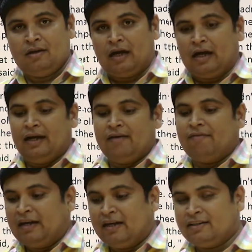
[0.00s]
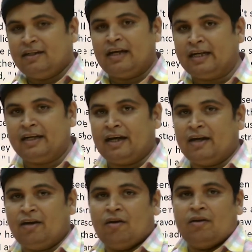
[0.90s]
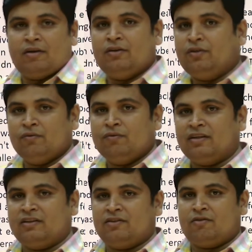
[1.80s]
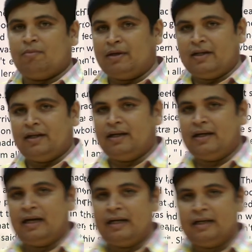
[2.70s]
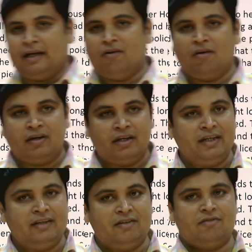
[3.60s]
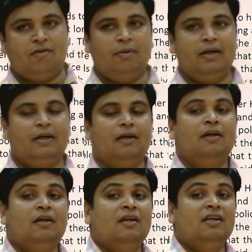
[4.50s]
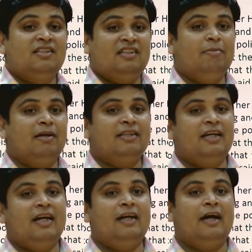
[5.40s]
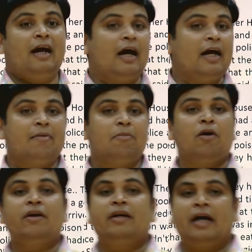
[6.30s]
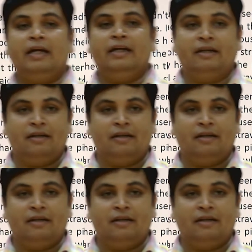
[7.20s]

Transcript: I have allergy, I cannot use a strawberry and I cannot eat a strawberry. Seema said, I am on diet.